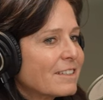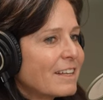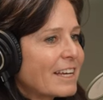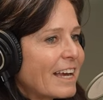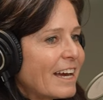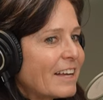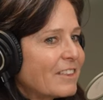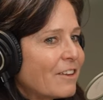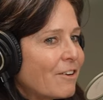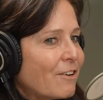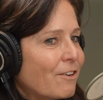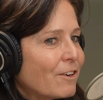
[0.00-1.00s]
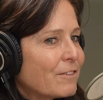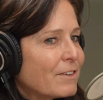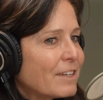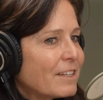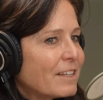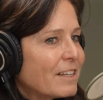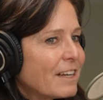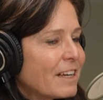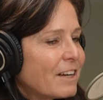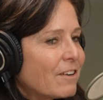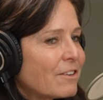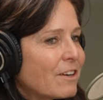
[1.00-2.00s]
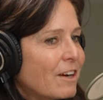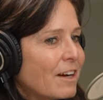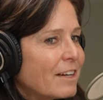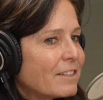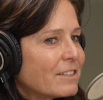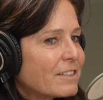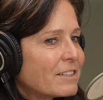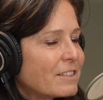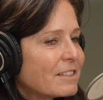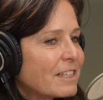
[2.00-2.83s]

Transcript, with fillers: like at the heart of it and are not